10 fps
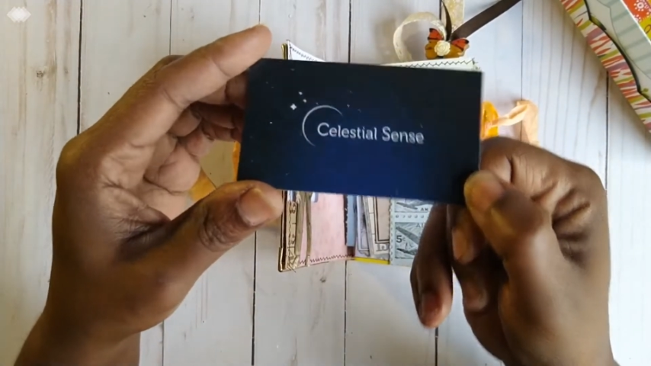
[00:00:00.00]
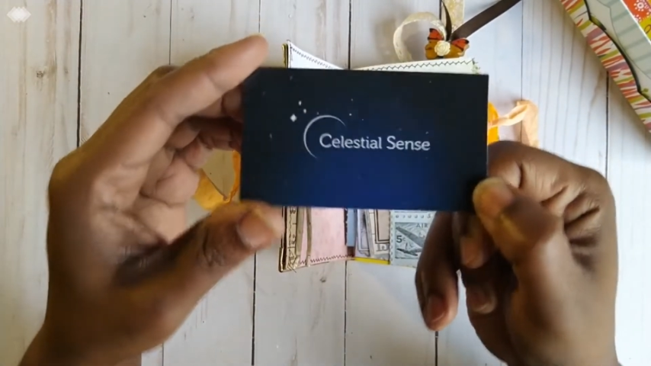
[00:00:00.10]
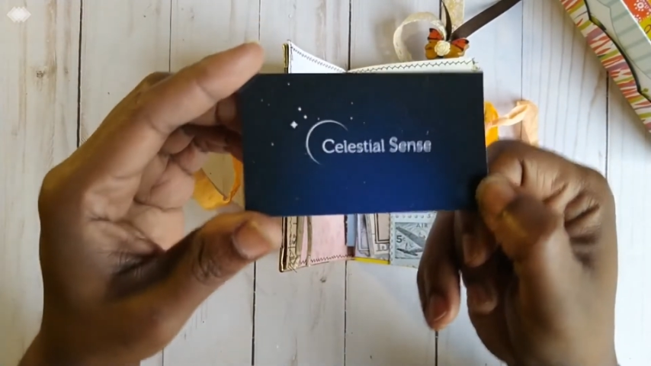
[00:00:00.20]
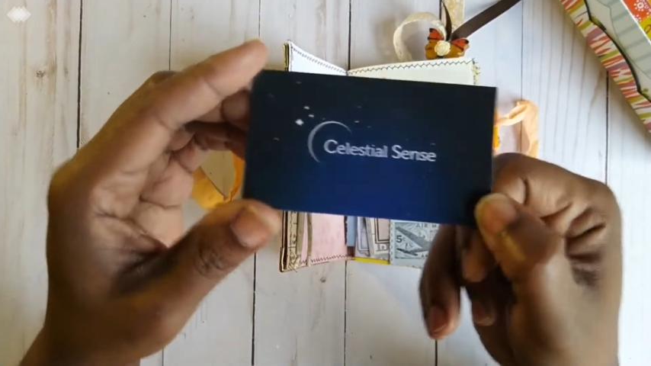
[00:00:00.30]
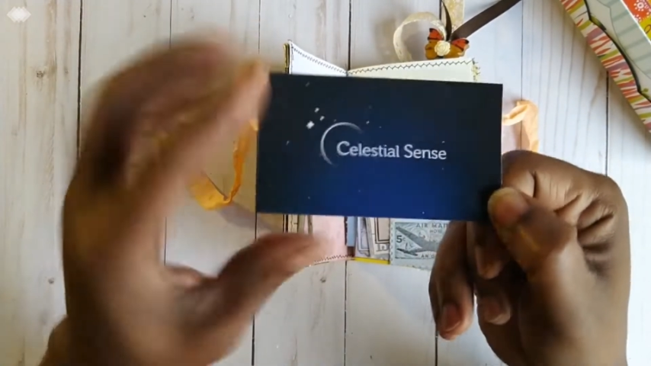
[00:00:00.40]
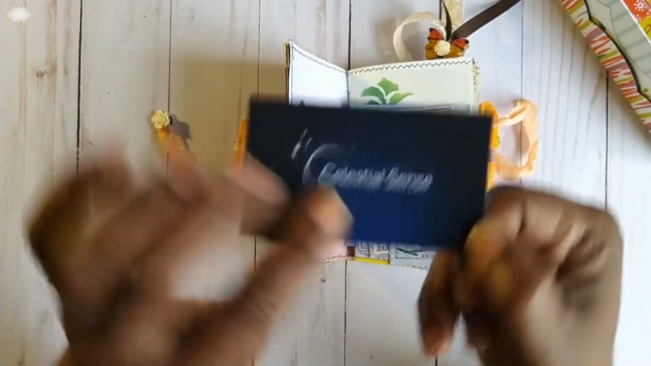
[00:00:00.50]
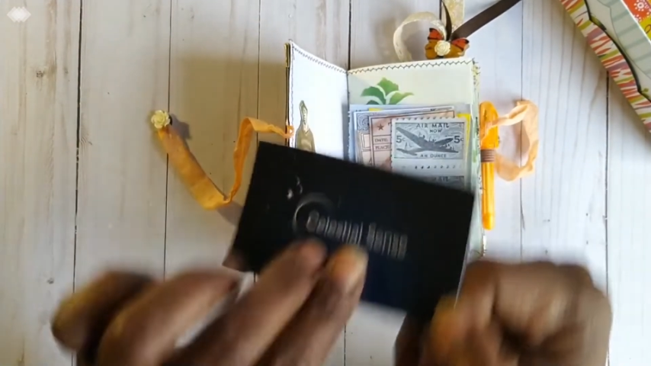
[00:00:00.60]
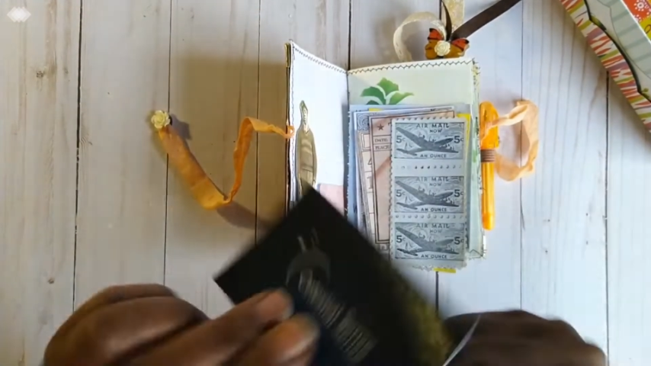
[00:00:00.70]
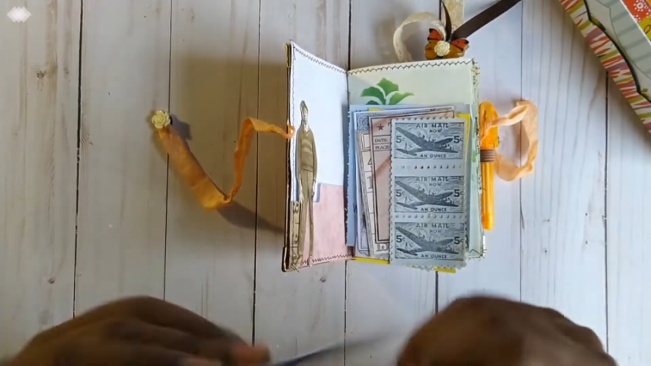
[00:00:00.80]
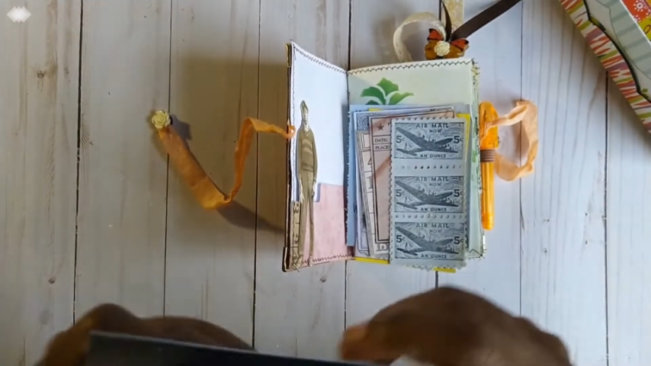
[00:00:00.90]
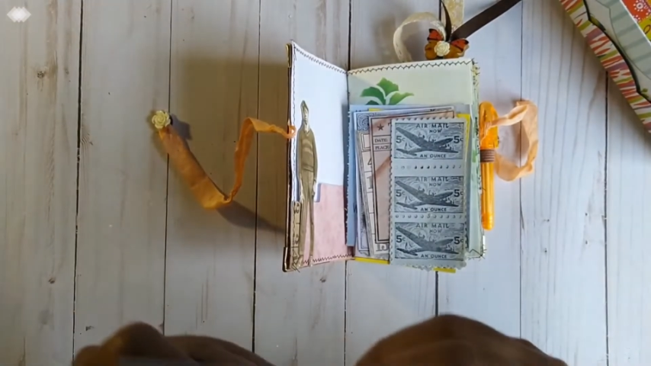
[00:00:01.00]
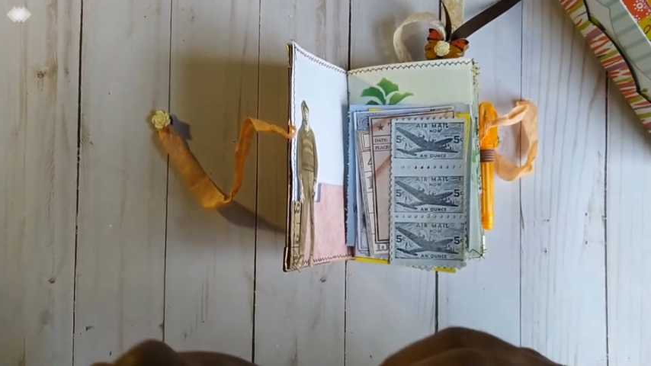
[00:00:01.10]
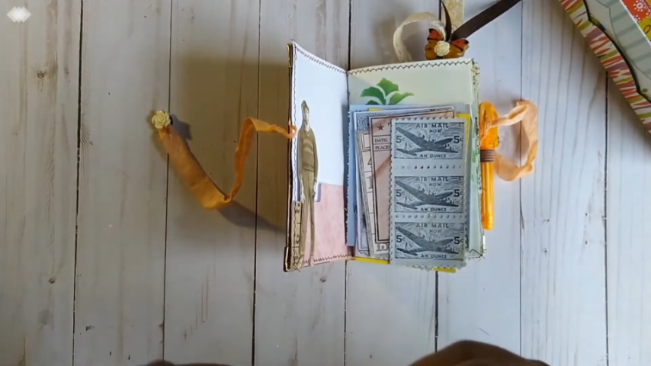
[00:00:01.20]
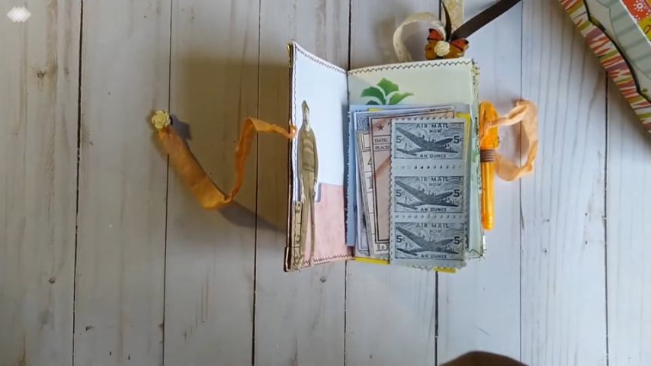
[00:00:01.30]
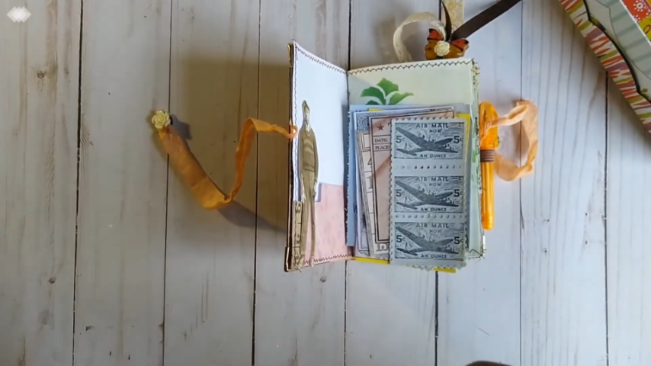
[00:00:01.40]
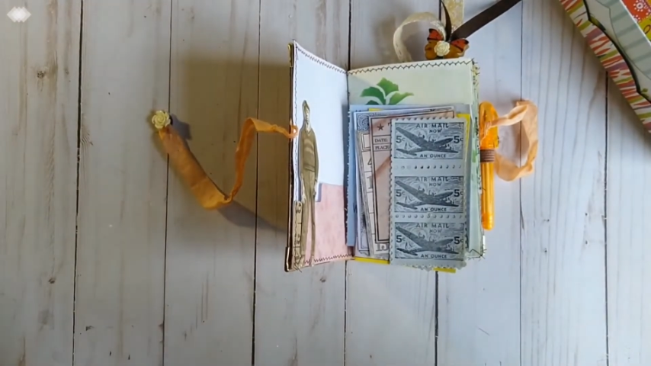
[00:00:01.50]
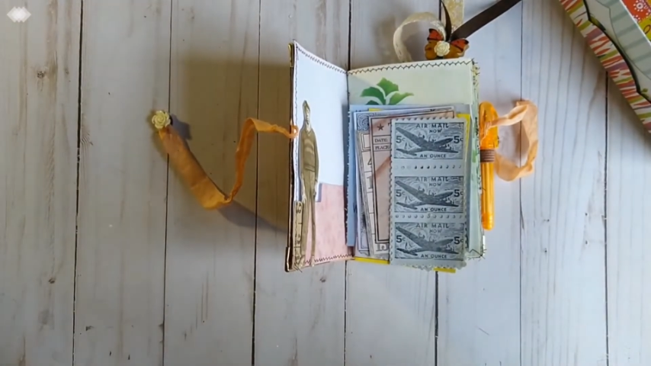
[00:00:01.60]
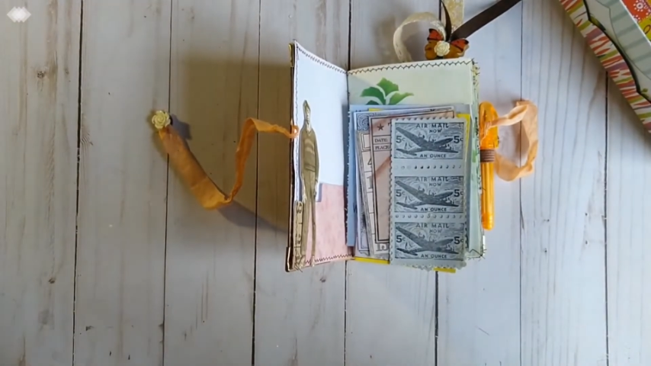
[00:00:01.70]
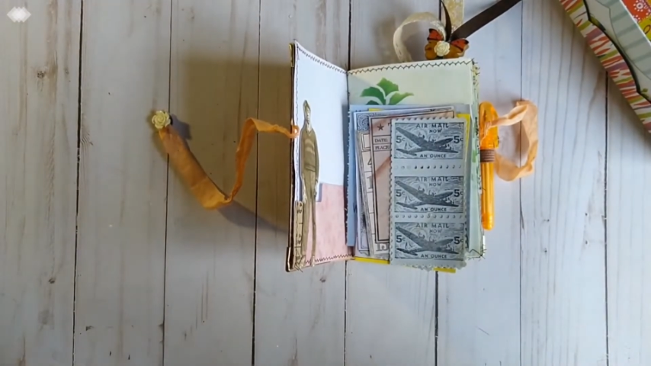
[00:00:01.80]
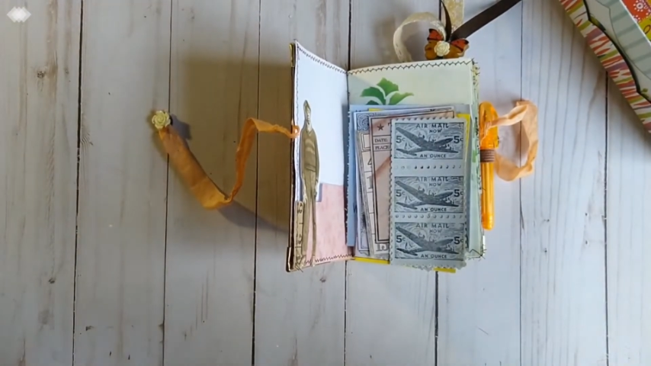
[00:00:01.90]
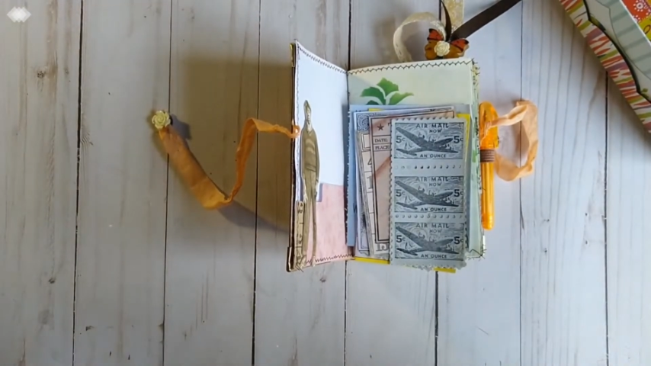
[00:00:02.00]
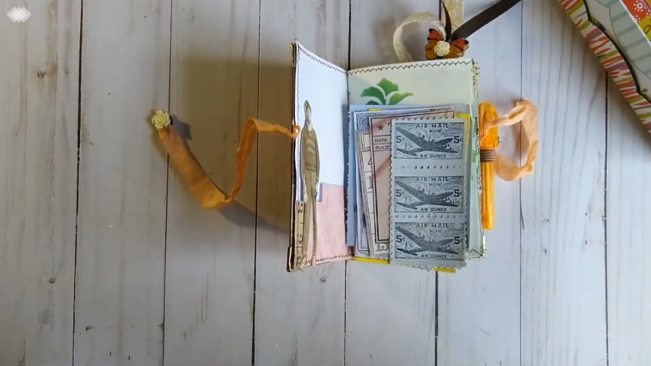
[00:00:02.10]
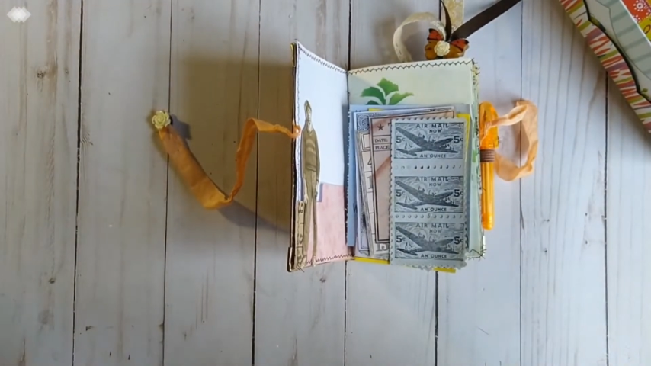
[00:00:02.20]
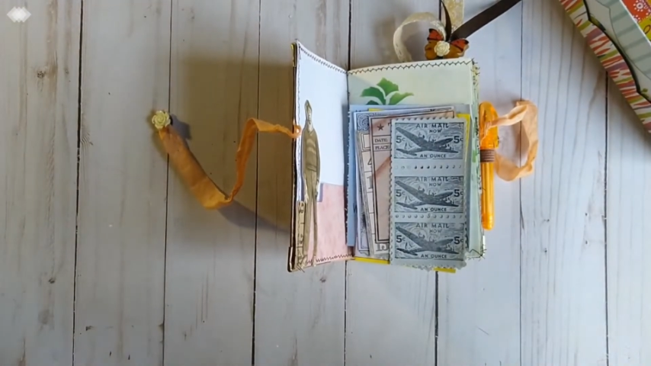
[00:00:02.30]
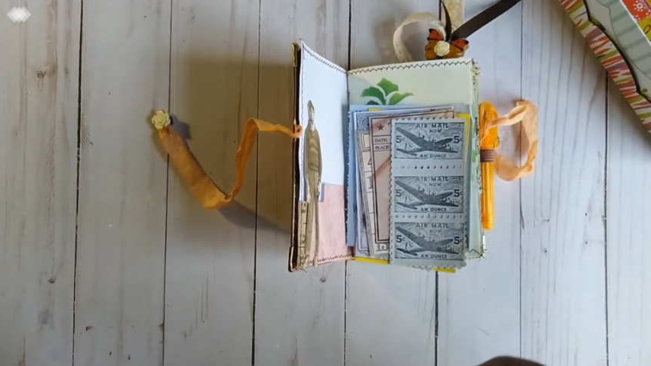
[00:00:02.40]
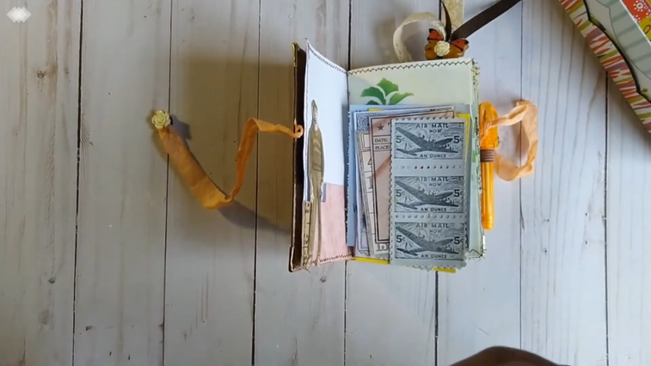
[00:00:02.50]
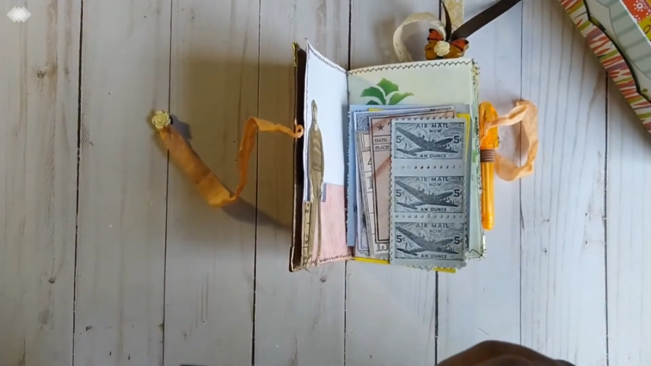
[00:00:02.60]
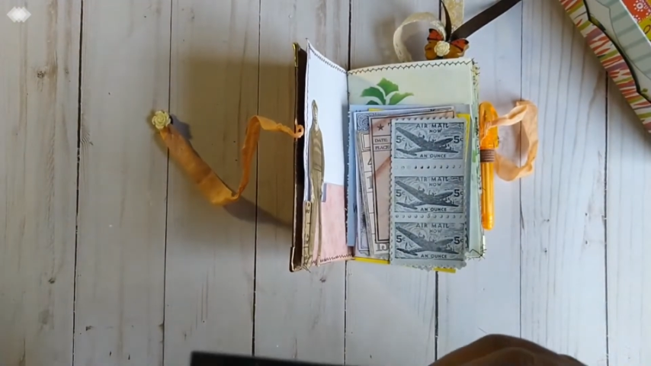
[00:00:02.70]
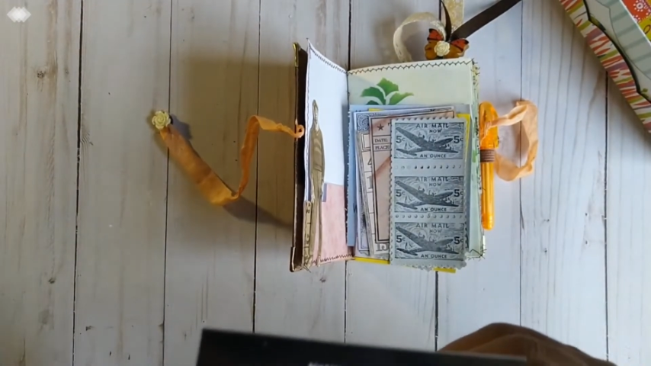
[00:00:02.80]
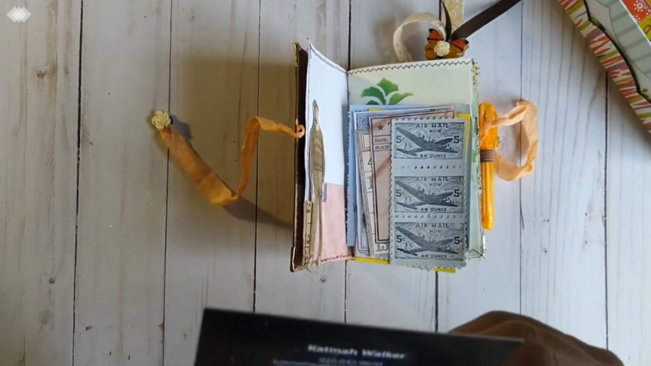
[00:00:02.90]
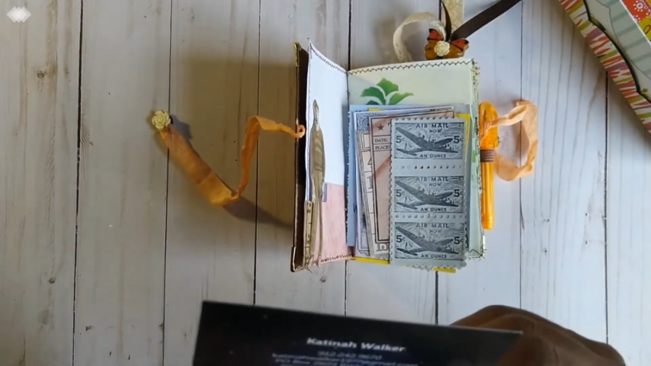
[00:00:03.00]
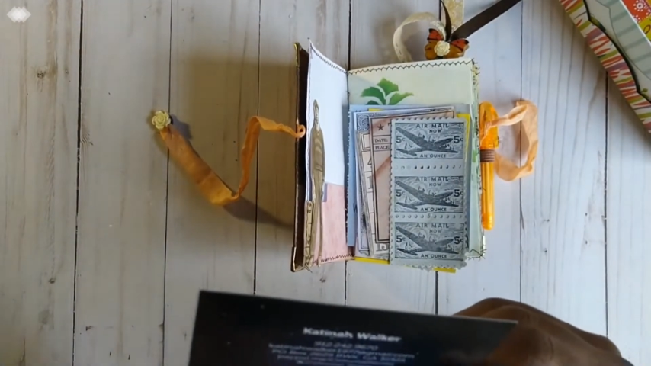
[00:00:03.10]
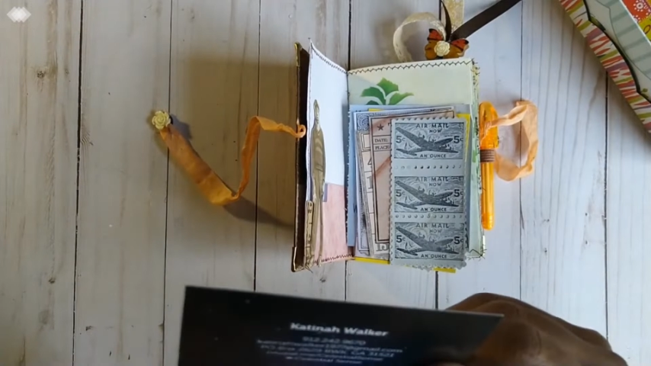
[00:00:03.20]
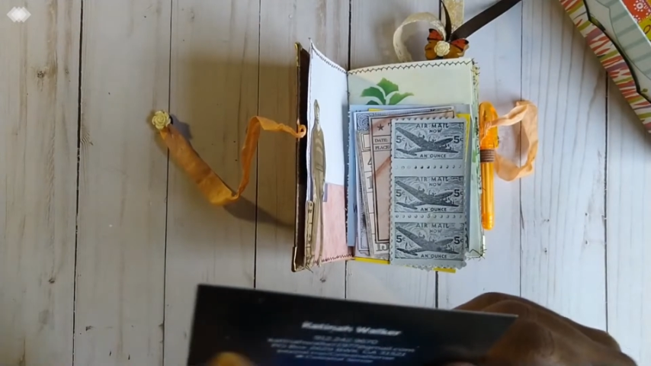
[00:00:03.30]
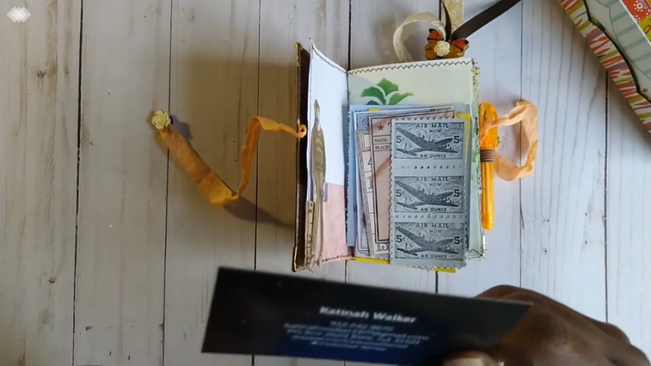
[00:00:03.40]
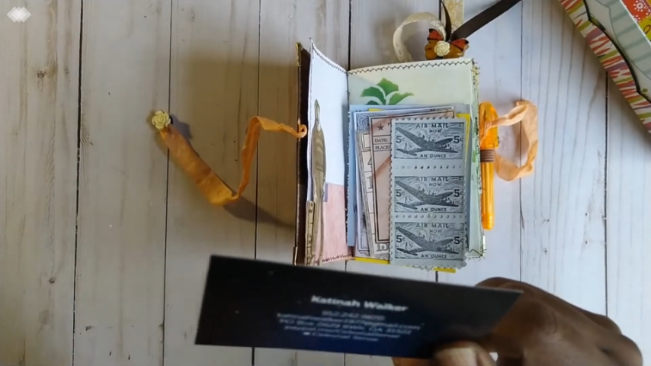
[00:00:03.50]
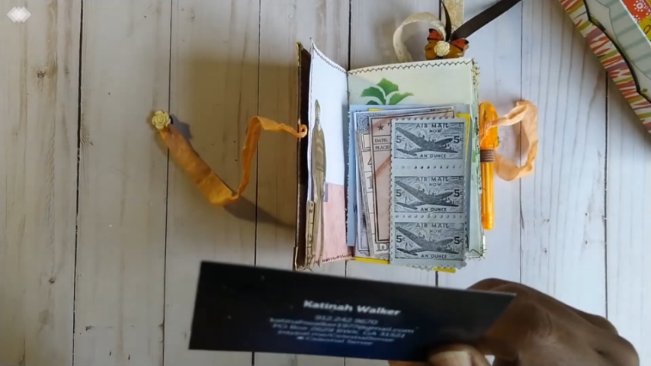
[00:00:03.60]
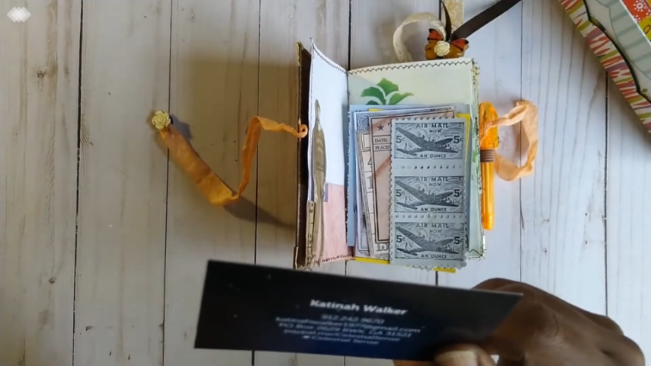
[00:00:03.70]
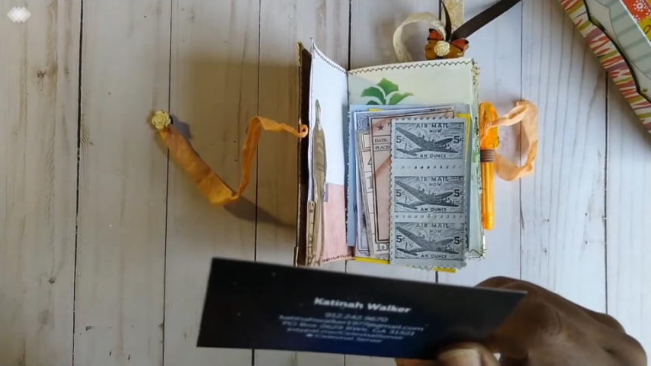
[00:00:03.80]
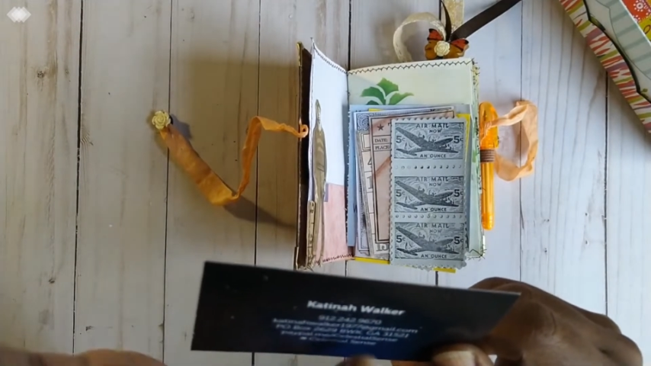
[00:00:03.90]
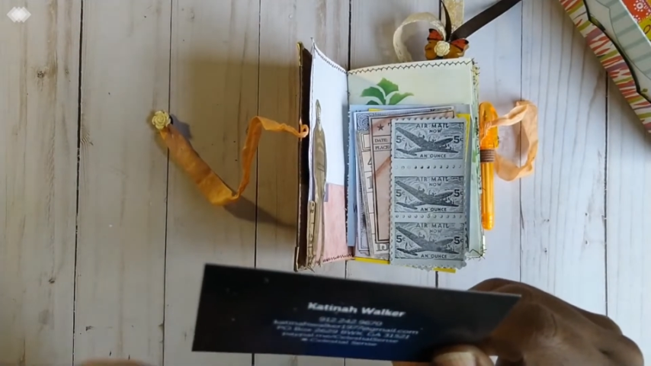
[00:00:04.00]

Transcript: [unreadable: no face in view]